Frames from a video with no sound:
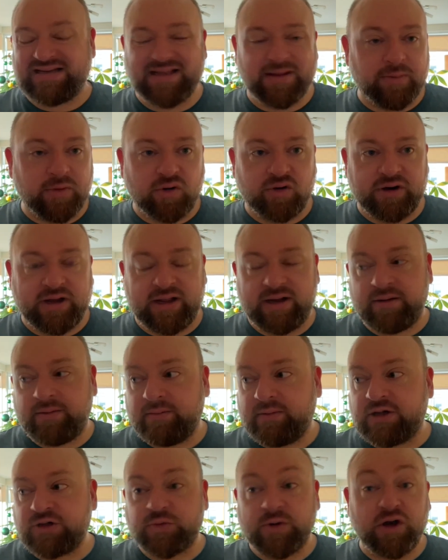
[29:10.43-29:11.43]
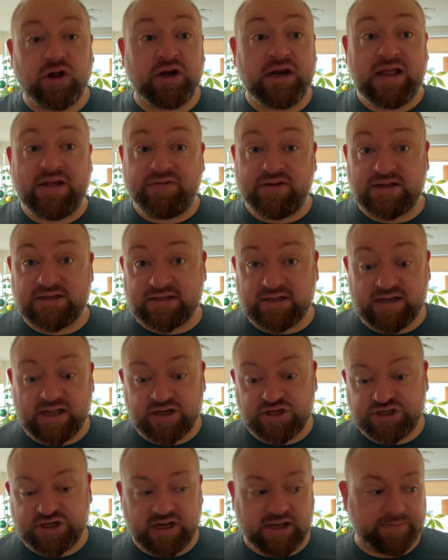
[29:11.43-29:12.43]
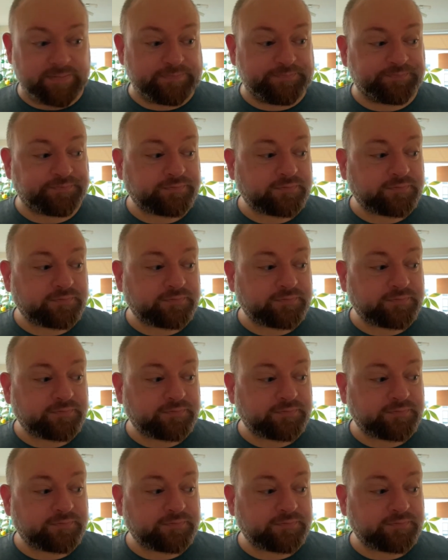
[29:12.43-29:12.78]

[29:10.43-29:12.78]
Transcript: in the morning because we're not leaving until lunchtime.